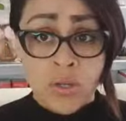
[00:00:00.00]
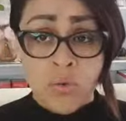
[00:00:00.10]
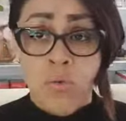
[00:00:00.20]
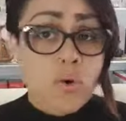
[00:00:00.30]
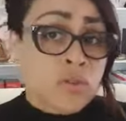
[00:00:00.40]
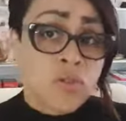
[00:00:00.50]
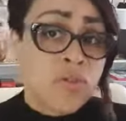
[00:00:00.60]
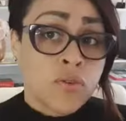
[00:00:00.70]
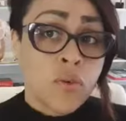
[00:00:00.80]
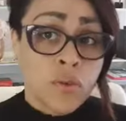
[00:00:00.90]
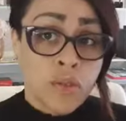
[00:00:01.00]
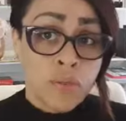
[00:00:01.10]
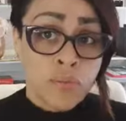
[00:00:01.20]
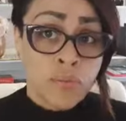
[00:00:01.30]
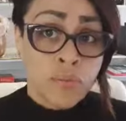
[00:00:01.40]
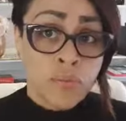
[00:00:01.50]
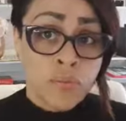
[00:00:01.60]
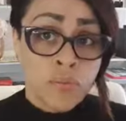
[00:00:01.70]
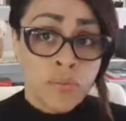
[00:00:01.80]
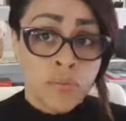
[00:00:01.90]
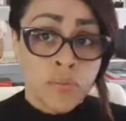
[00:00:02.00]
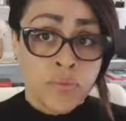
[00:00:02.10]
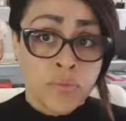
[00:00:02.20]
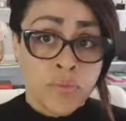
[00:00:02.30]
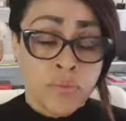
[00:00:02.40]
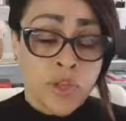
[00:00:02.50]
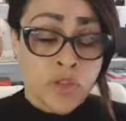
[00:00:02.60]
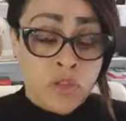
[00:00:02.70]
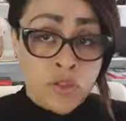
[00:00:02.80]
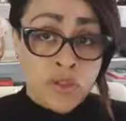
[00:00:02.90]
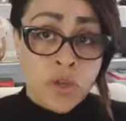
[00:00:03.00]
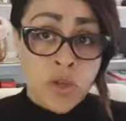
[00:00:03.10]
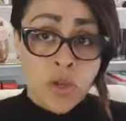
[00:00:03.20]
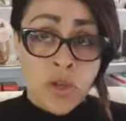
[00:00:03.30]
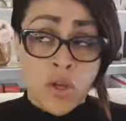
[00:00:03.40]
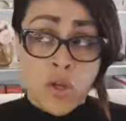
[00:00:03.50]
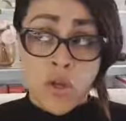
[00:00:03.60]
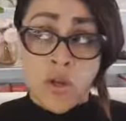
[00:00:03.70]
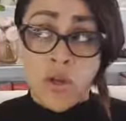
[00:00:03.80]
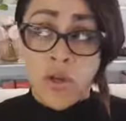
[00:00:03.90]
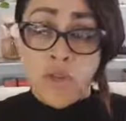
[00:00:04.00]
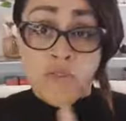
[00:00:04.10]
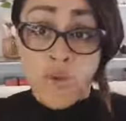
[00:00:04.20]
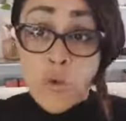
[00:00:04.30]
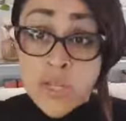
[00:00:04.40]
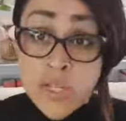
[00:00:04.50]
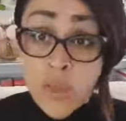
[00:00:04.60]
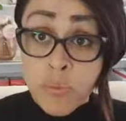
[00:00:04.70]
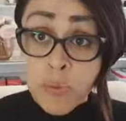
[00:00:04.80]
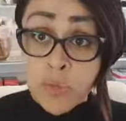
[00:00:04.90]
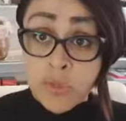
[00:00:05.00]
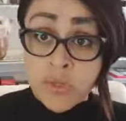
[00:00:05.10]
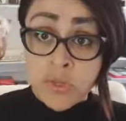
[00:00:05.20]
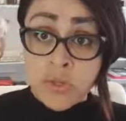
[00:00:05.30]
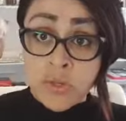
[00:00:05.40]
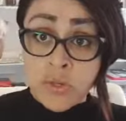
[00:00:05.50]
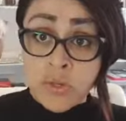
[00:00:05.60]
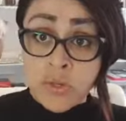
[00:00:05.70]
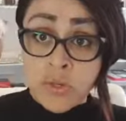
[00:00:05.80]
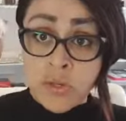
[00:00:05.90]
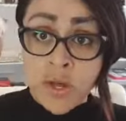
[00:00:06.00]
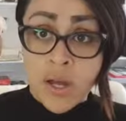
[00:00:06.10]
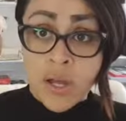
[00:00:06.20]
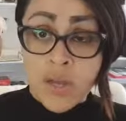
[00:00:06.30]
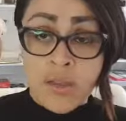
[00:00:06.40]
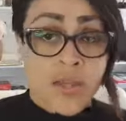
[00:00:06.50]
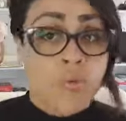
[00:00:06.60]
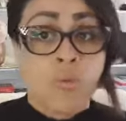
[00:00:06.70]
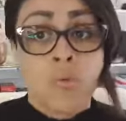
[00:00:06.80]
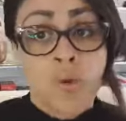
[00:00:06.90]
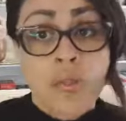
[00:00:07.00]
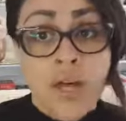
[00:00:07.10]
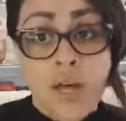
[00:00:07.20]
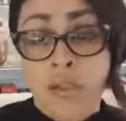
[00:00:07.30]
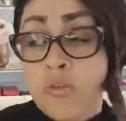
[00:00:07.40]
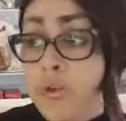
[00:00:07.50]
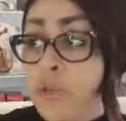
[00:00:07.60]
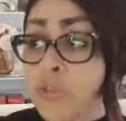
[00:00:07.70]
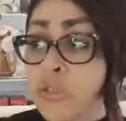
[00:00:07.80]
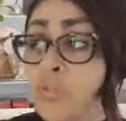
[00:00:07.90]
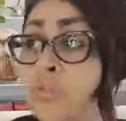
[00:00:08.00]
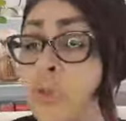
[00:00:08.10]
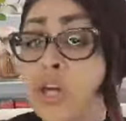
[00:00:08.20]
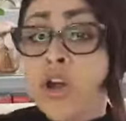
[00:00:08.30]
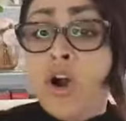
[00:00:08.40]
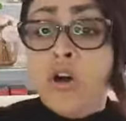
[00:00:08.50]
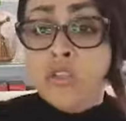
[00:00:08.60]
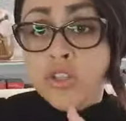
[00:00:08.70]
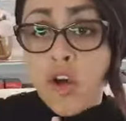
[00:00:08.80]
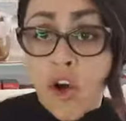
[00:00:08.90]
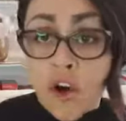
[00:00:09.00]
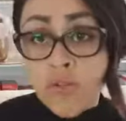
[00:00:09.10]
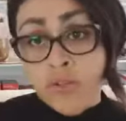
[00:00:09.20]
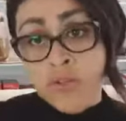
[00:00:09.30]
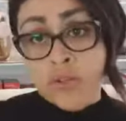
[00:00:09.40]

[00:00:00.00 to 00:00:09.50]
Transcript: wasn't for them. Because if it was another person, right, they were with that other person because of